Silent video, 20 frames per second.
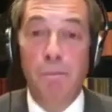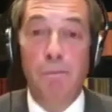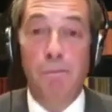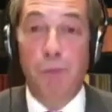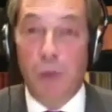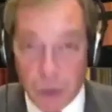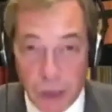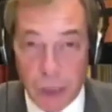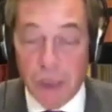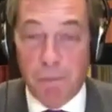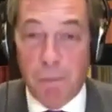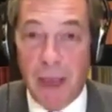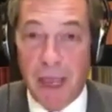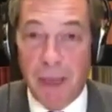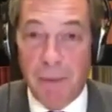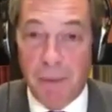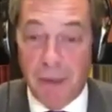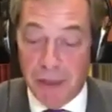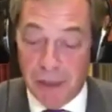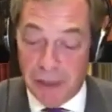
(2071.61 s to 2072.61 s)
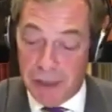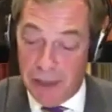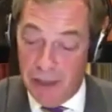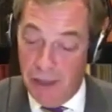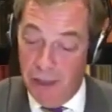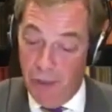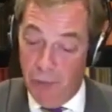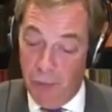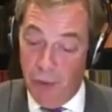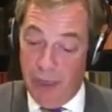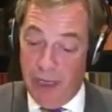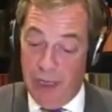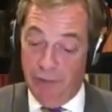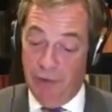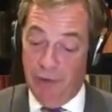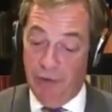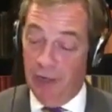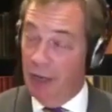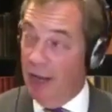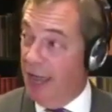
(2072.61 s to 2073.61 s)
British babies were
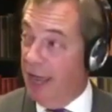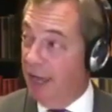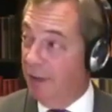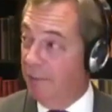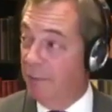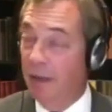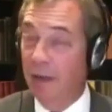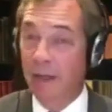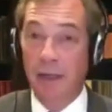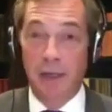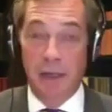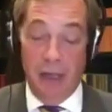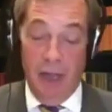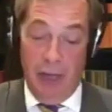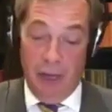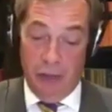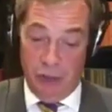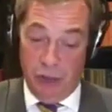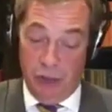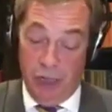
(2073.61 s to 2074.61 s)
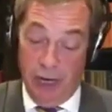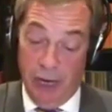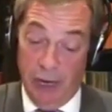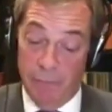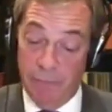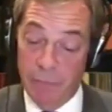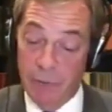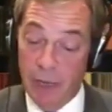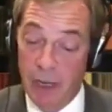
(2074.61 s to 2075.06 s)
given the name last year.